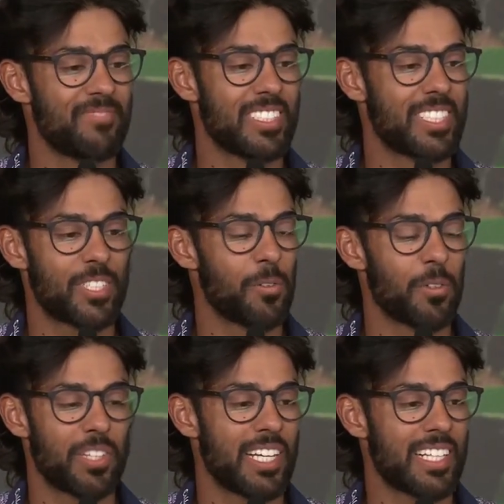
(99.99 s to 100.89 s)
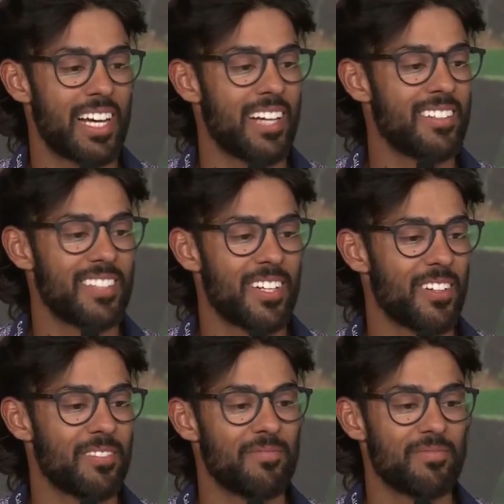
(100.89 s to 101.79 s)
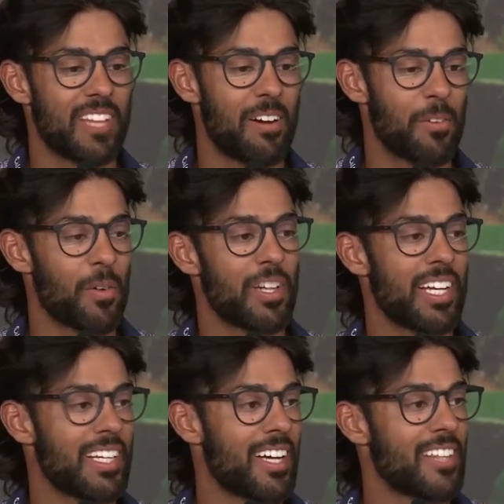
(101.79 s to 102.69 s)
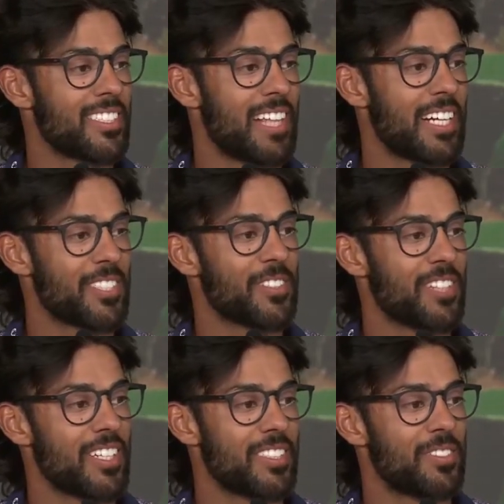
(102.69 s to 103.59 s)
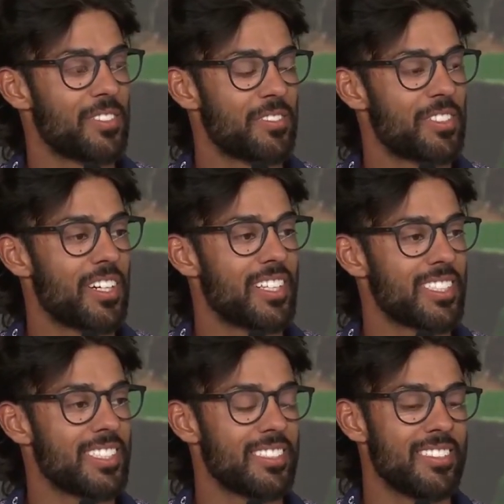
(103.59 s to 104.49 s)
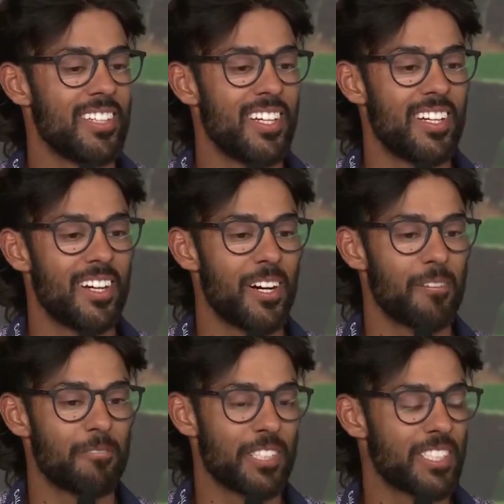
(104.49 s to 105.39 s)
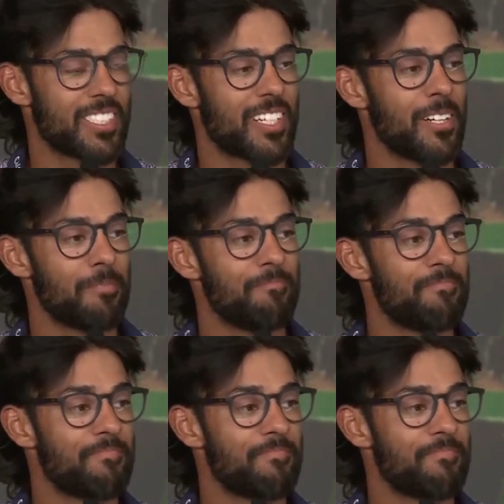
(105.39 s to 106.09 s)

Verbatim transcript: it's a cool thing that you know everyone at Augusta National does for for us and uh, for years to come.